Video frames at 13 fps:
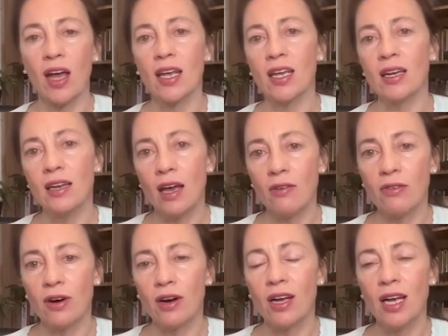That can
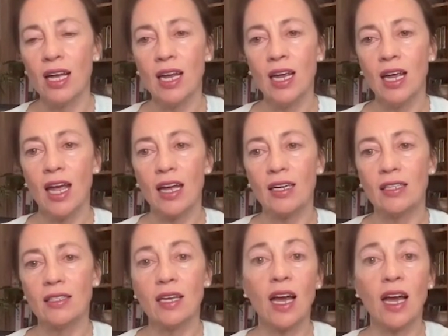never, and it's